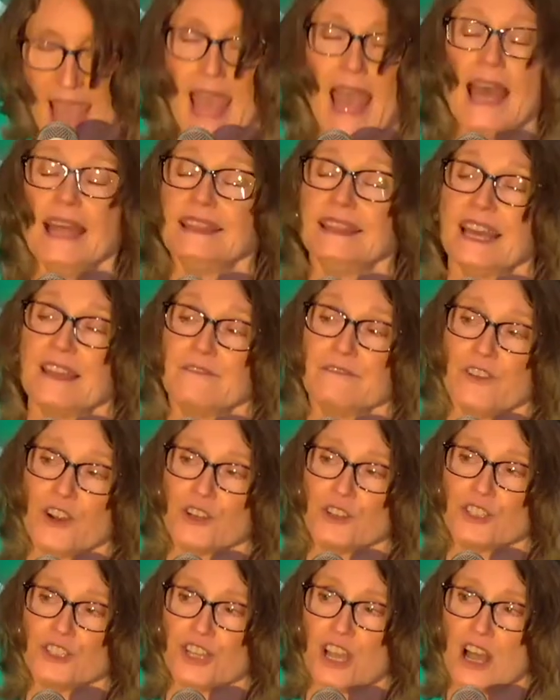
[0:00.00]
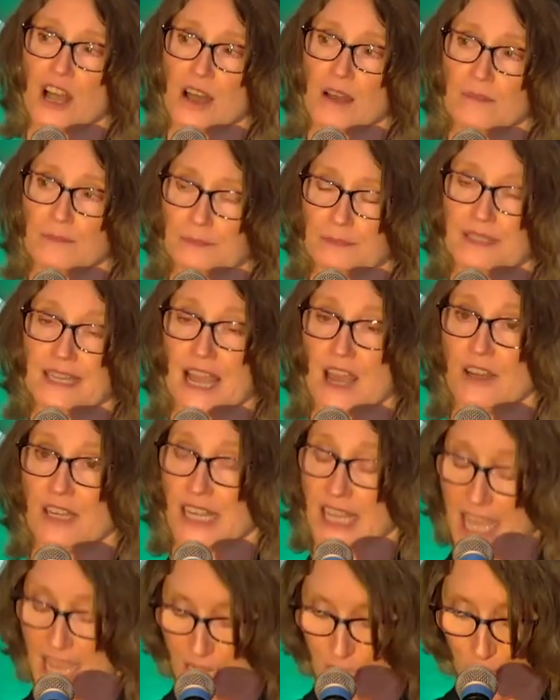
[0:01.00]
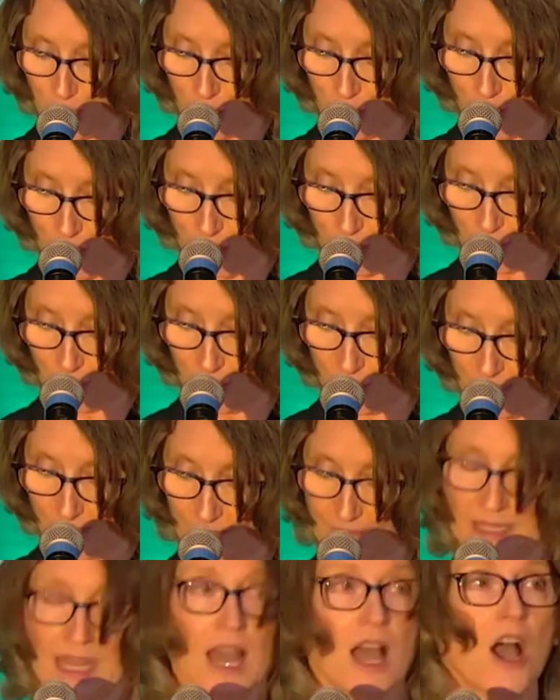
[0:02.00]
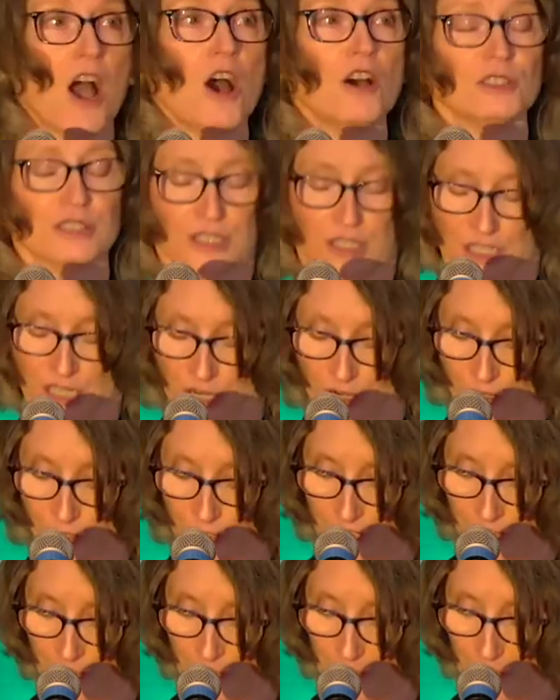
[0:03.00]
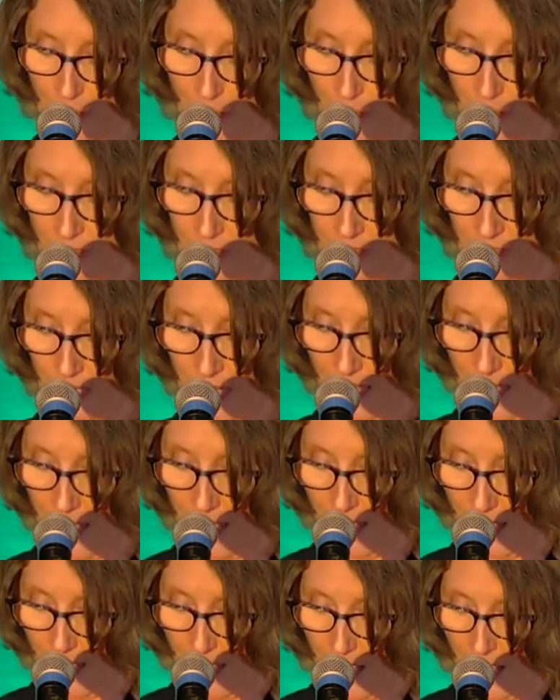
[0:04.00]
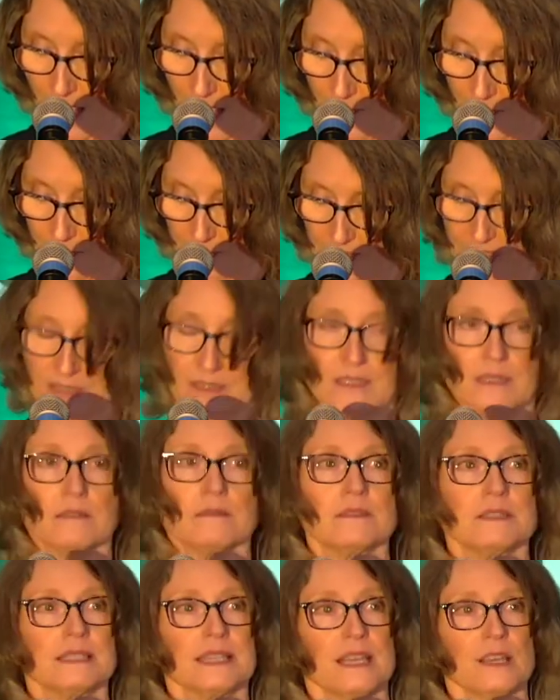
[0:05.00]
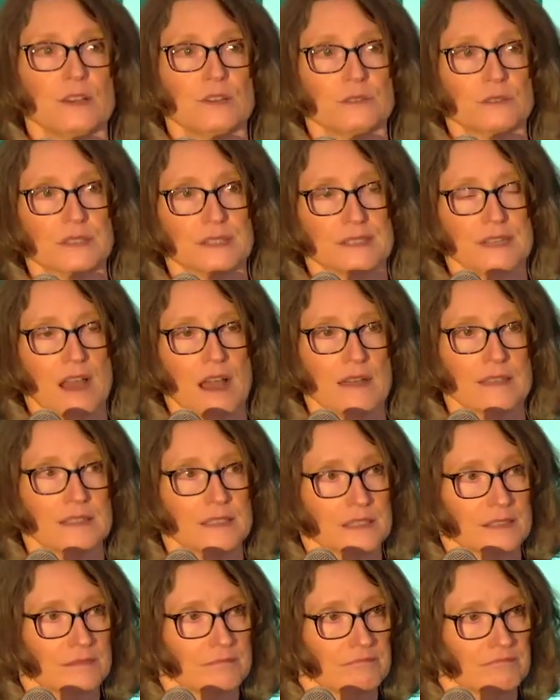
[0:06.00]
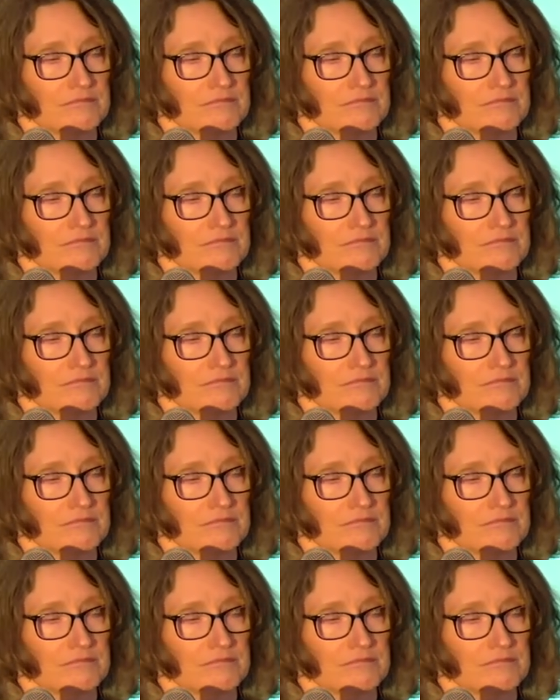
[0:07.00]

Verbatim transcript: At that first job down in Cajun country, I also learned some important um, skills not,